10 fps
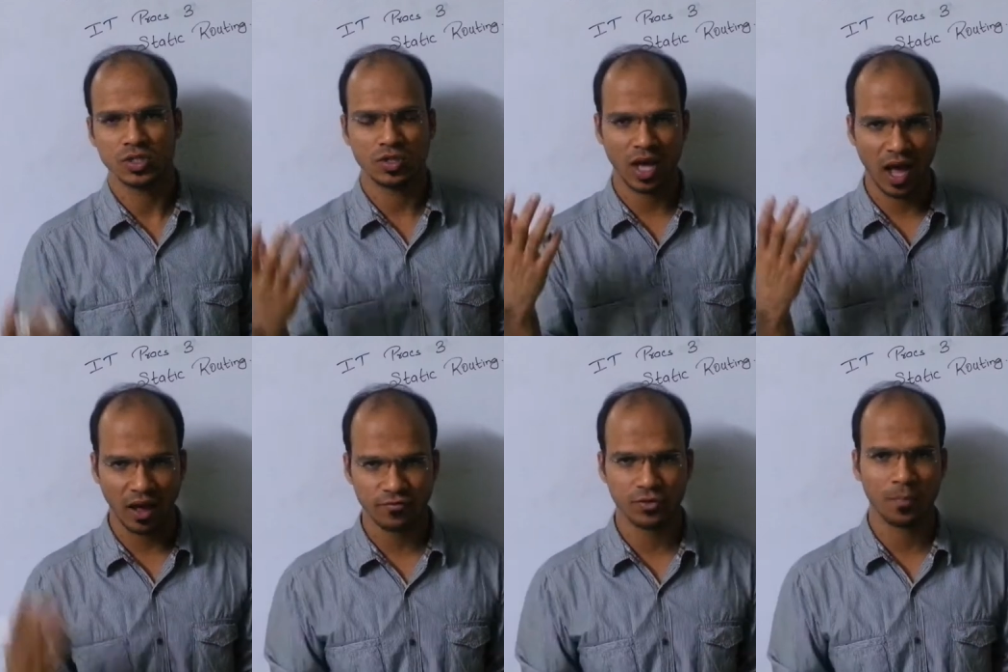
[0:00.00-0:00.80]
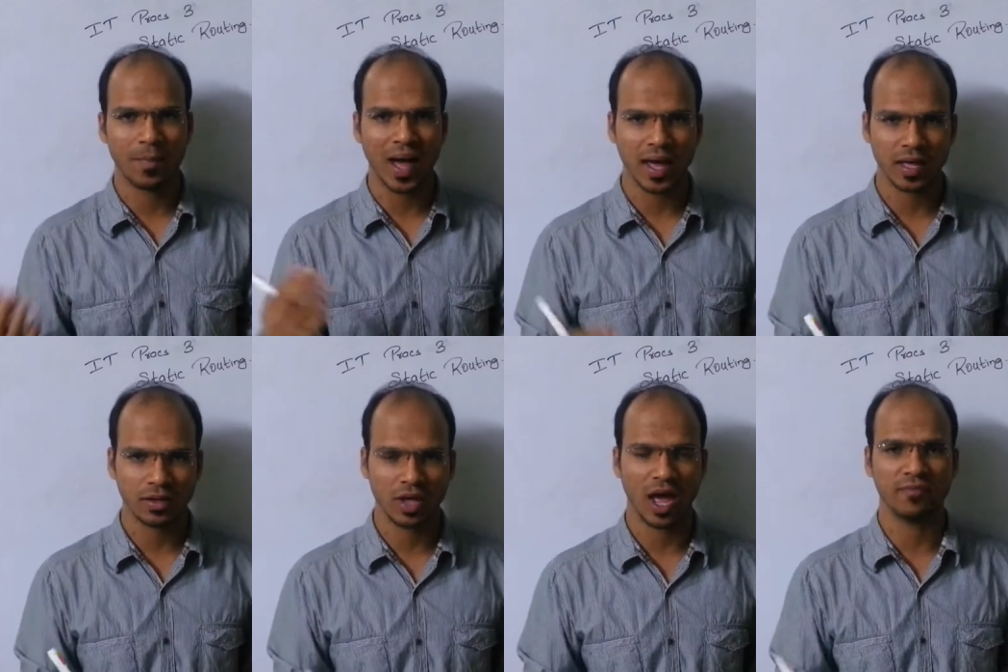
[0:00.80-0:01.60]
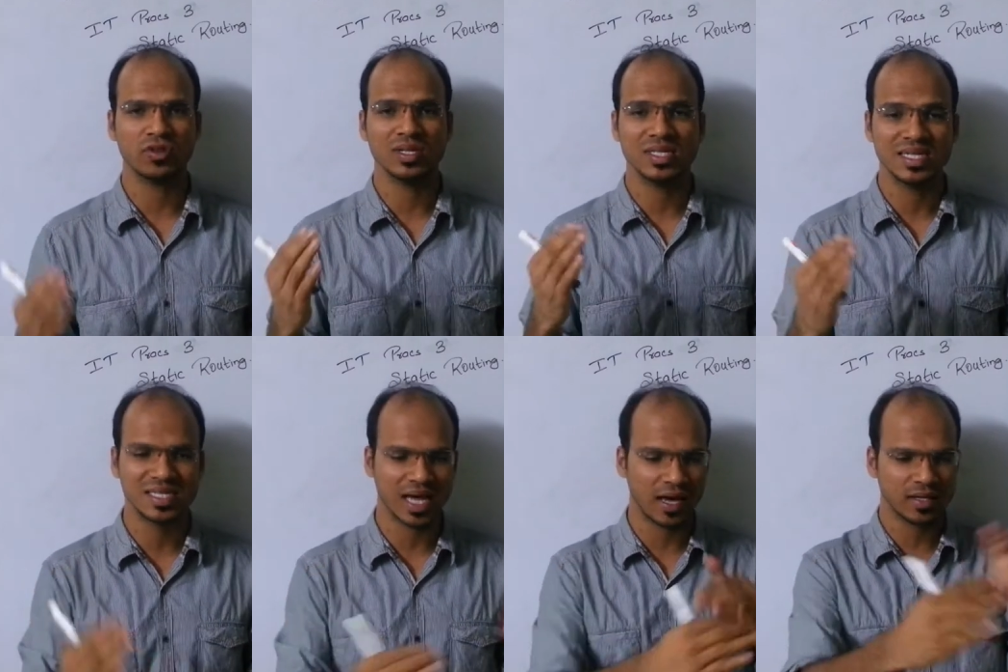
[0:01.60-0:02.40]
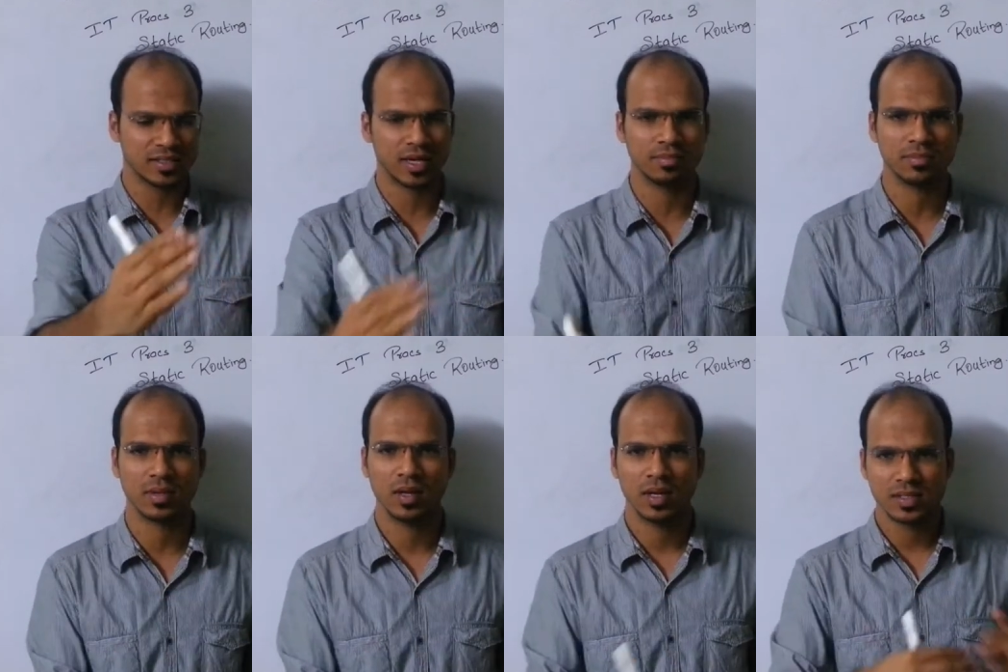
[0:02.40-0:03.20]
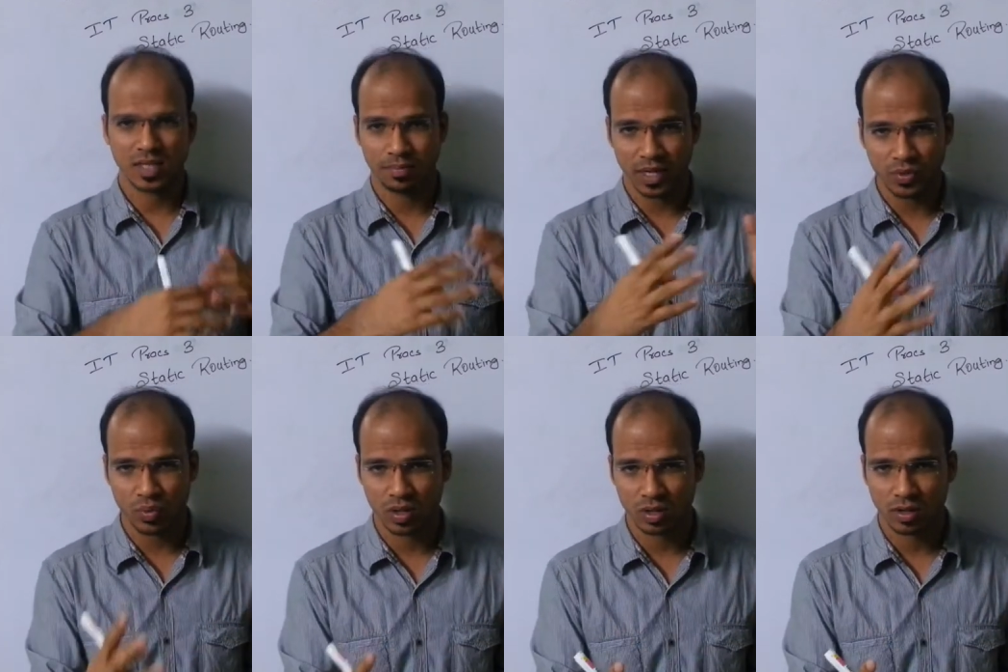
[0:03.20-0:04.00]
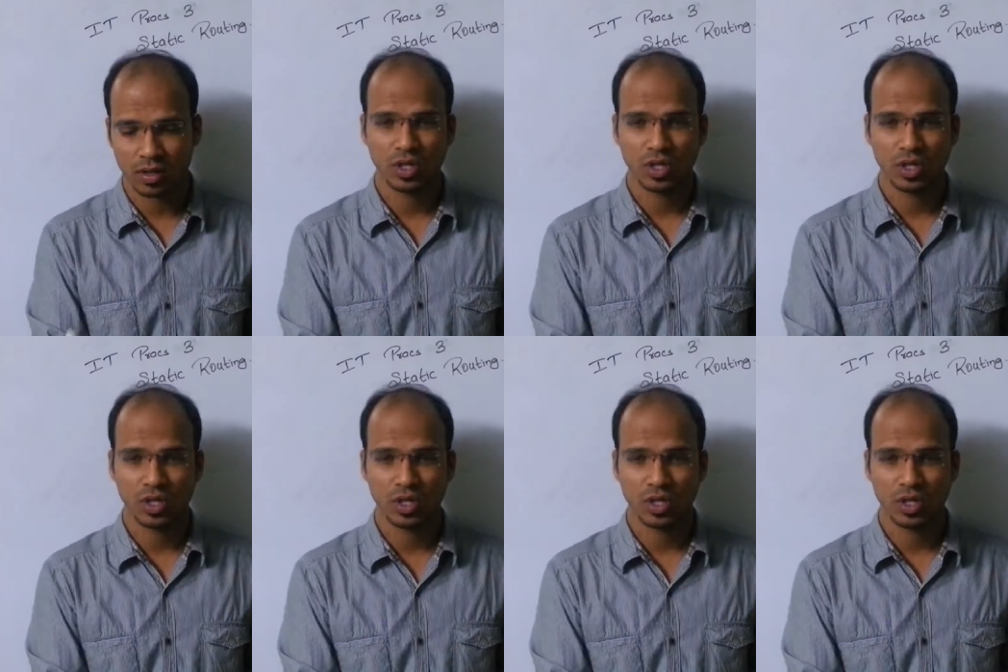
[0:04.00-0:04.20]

So you have to design some network